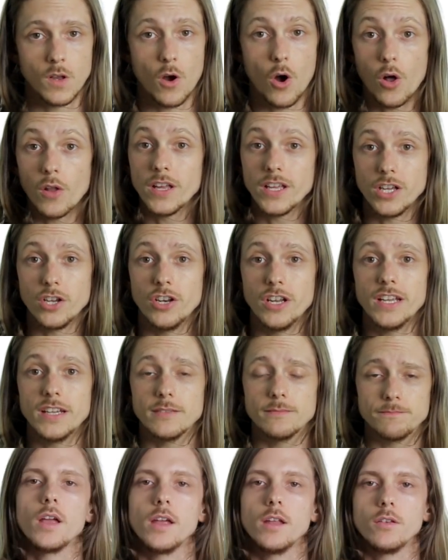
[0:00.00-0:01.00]
all that you
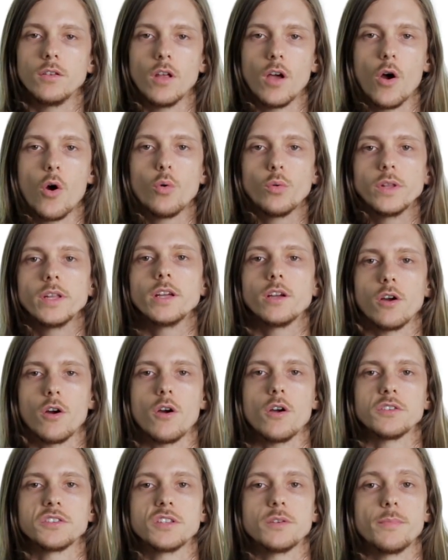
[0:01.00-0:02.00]
need. It only
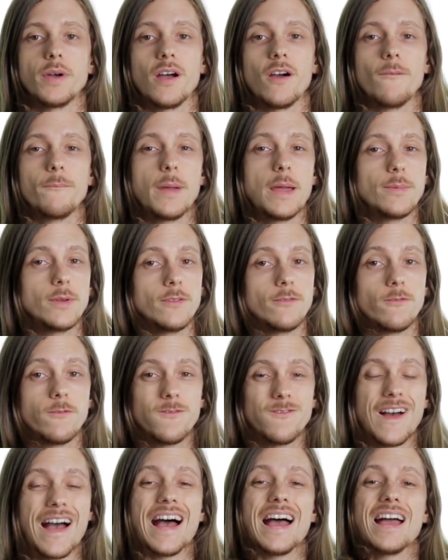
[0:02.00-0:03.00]
costs about maybe
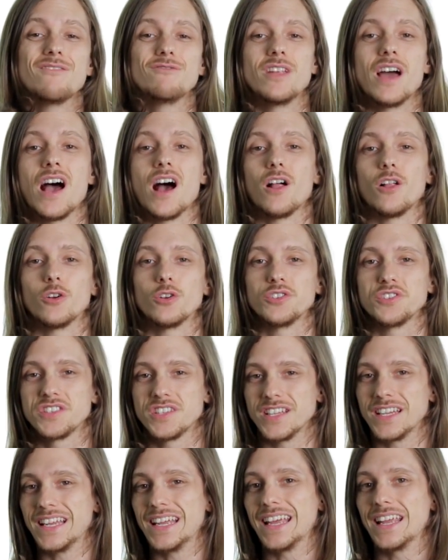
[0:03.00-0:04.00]
$5
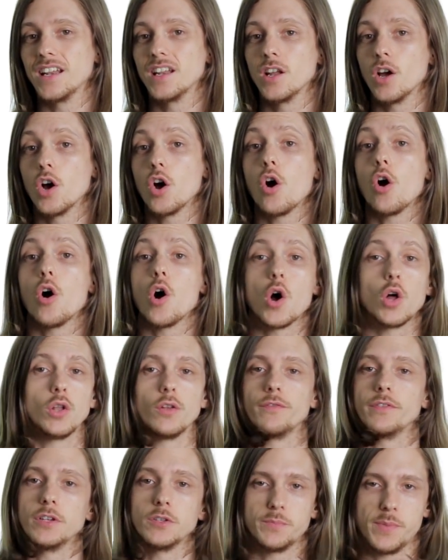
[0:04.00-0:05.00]
to get all
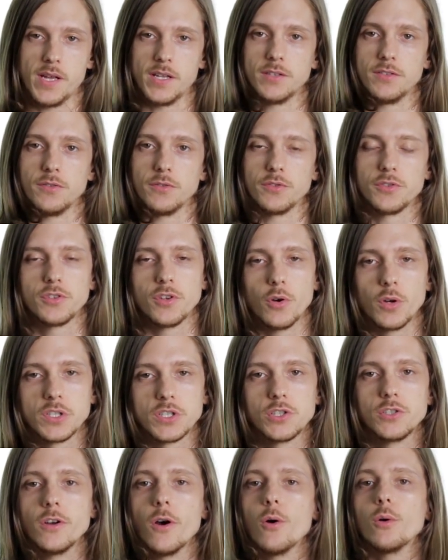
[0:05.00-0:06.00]
of these pencils, so
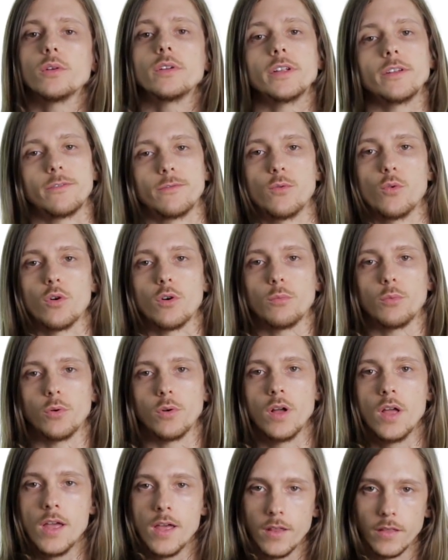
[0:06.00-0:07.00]
it's totally
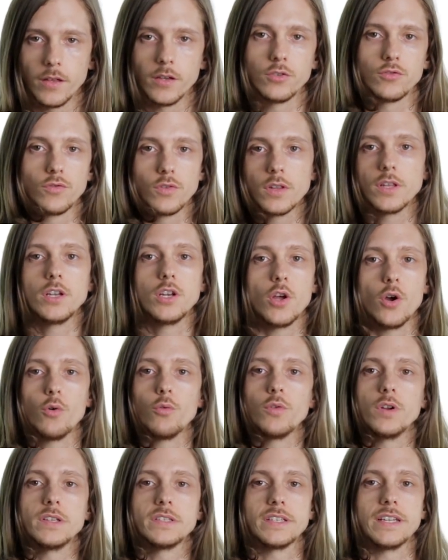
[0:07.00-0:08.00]
affordable. There's really no
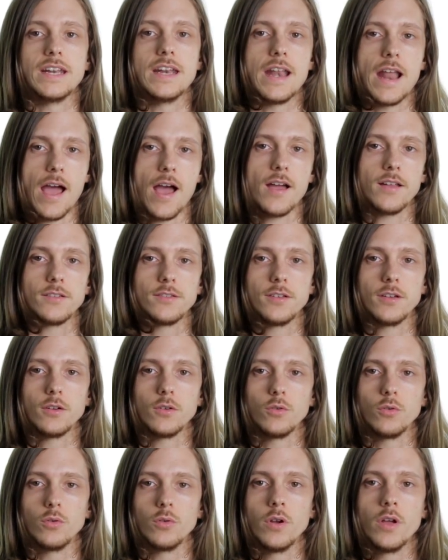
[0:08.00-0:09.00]
reason not
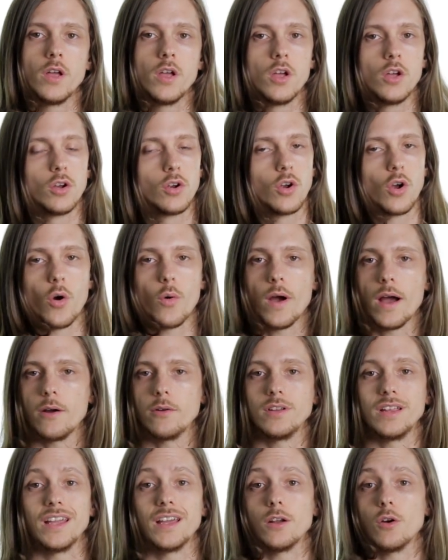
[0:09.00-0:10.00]
to go
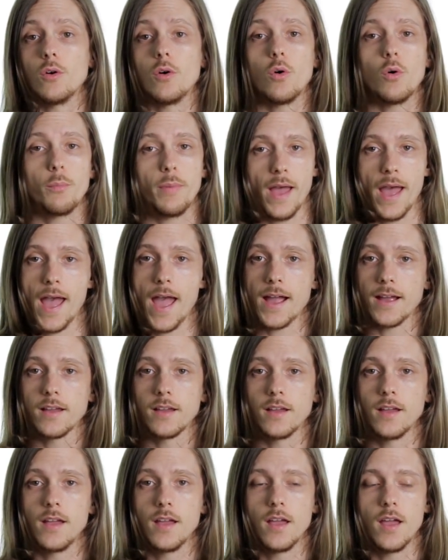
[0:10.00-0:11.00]
out and get a whole
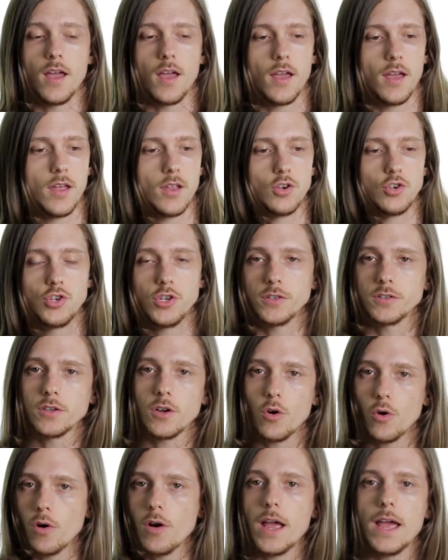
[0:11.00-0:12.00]
pack and just
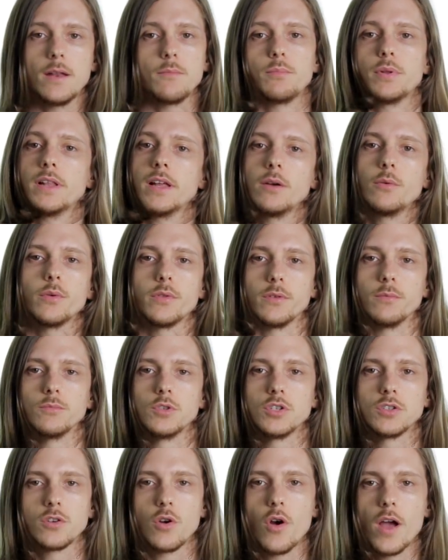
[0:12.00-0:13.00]
go ahead and play with them.
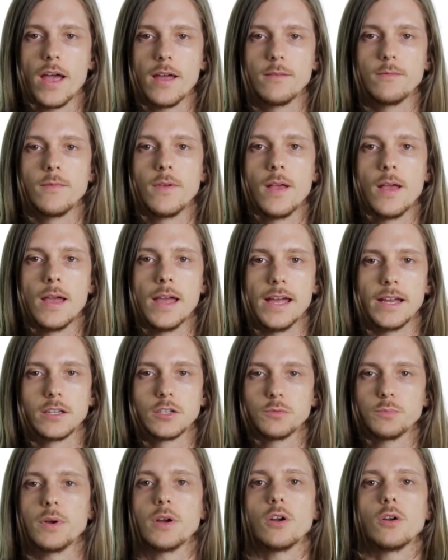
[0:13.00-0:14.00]
Just go ahead,
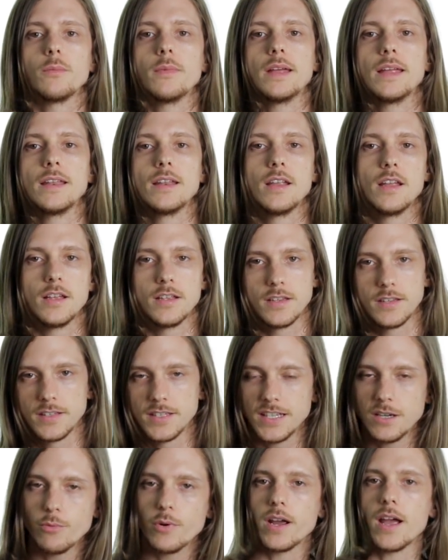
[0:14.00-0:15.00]
experiment,
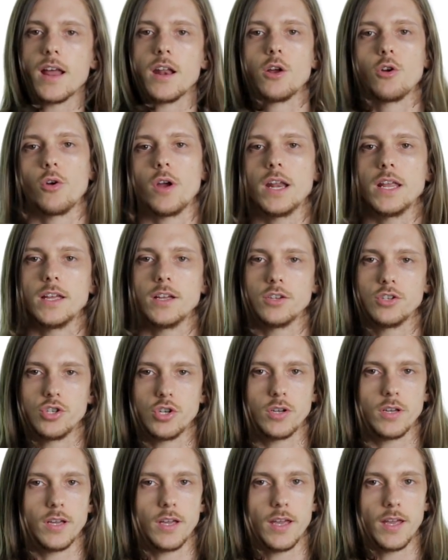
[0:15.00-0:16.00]
see what kind of gradients
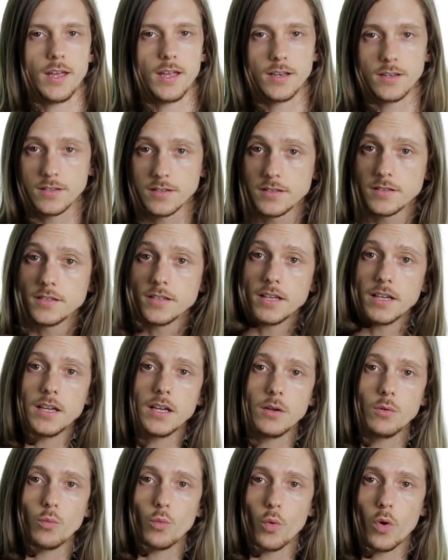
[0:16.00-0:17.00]
you can get,
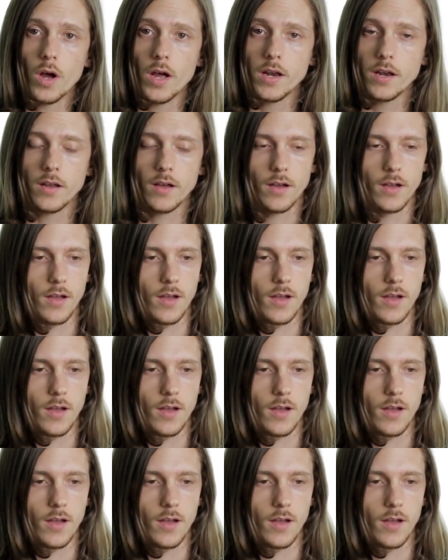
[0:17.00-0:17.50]
see what